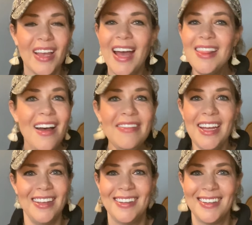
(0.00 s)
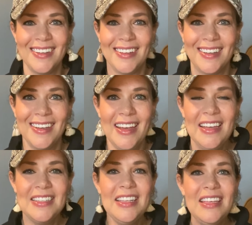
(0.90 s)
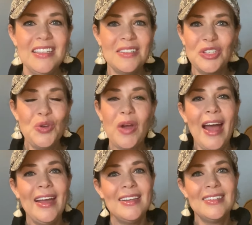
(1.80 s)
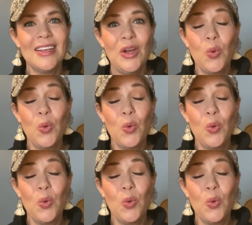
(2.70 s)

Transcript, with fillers: I love it. See, these two guys